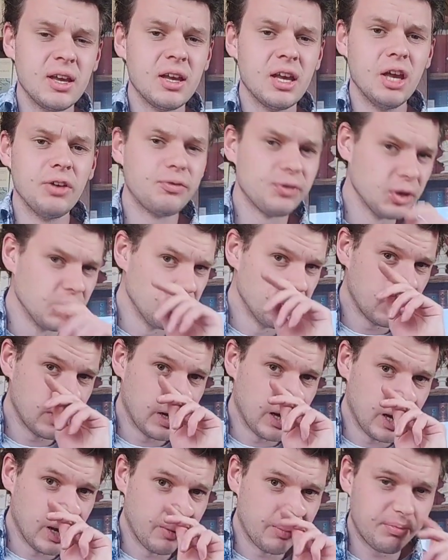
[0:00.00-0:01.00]
If you
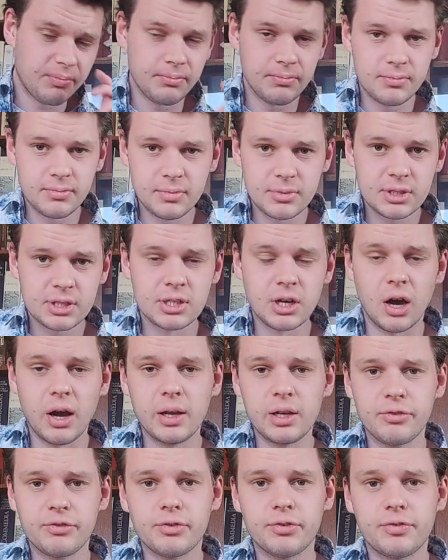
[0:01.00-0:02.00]
saw
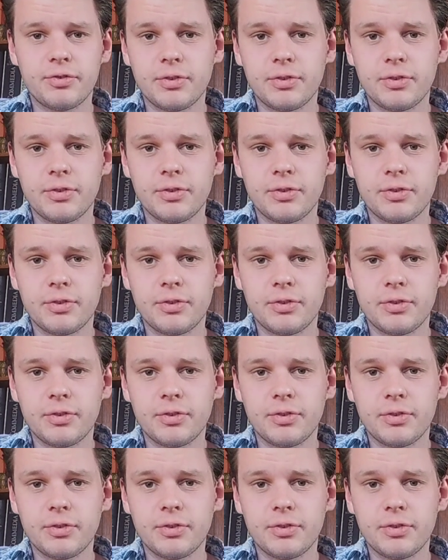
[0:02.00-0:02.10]
any